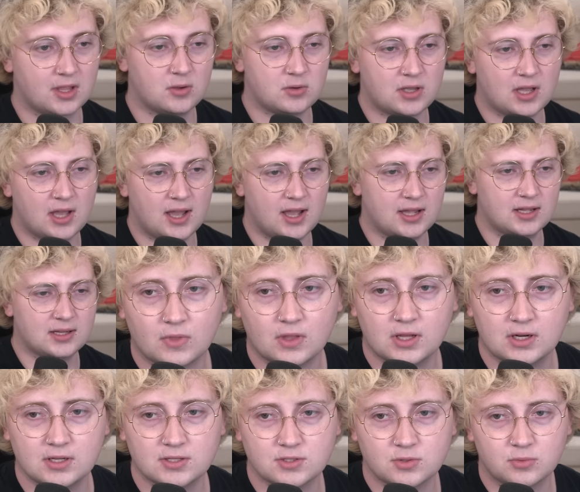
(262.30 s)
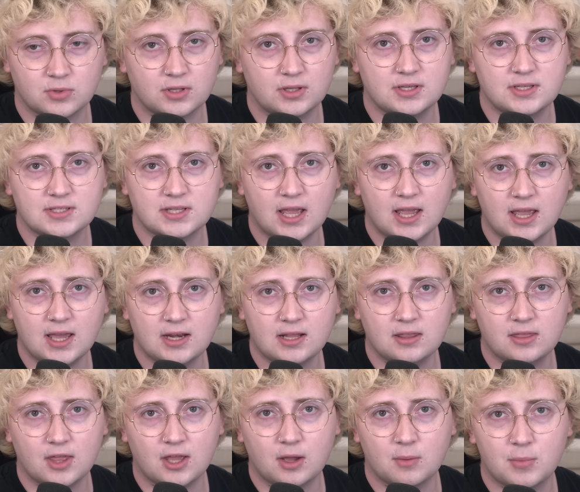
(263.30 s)
Okay, that doesn't really say
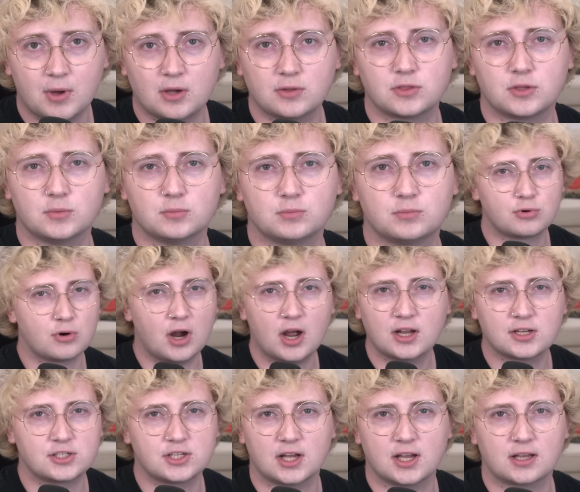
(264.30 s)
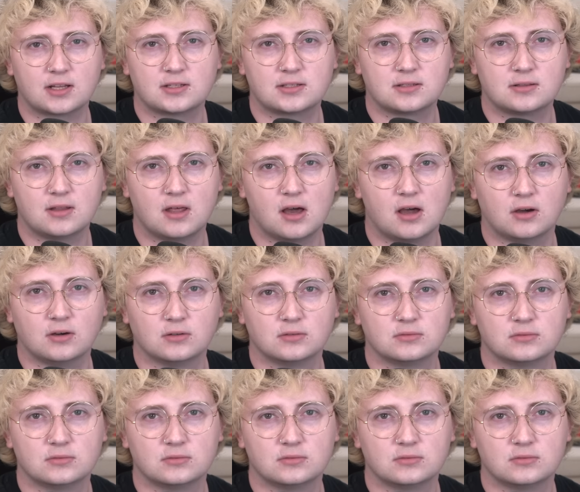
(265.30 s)
anything about the project, though